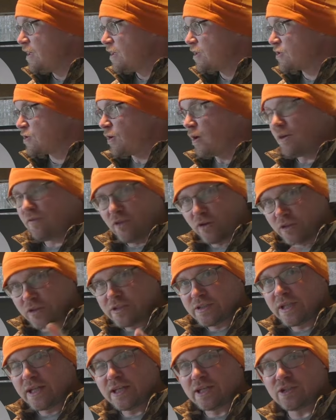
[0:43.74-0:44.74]
So I've already
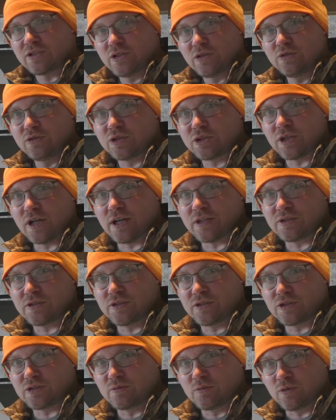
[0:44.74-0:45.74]
taken two shots
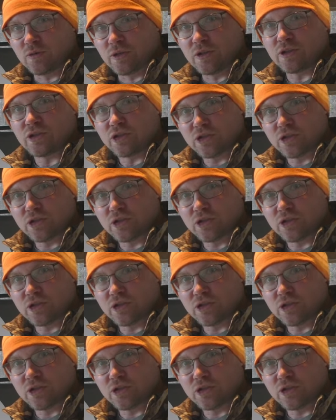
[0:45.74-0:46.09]
this morning.